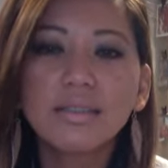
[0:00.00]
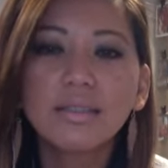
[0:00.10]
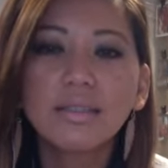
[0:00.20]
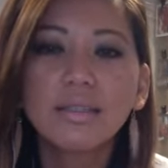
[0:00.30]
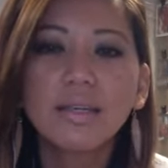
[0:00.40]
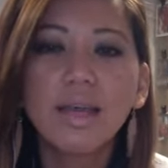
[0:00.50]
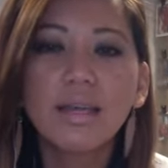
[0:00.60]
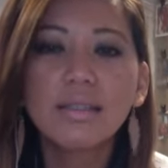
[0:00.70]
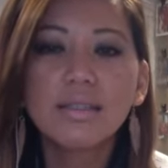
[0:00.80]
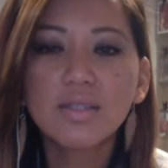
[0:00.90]
Mm-hmm.
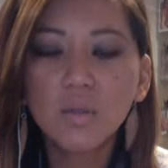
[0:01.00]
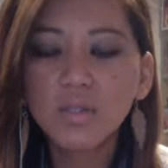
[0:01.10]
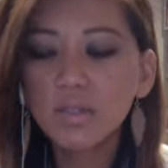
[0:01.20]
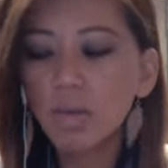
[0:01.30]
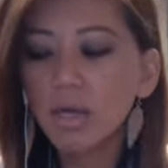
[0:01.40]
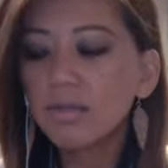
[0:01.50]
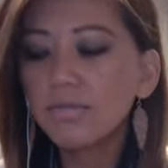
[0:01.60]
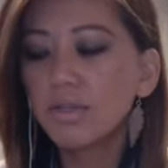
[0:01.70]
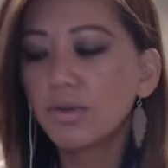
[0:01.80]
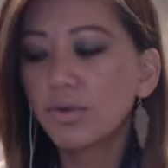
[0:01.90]
And it's so smart of
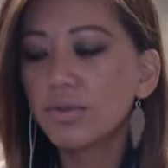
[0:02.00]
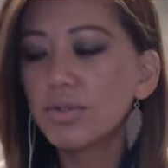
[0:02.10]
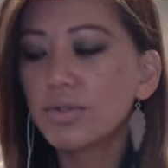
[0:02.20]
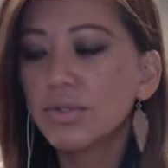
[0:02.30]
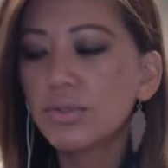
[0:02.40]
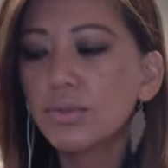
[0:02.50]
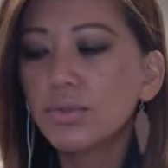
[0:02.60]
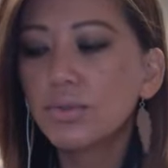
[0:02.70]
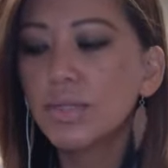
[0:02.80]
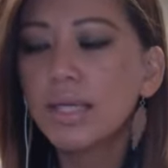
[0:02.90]
you
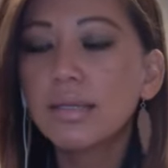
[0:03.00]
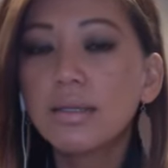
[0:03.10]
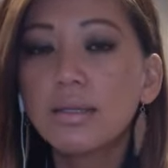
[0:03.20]
to like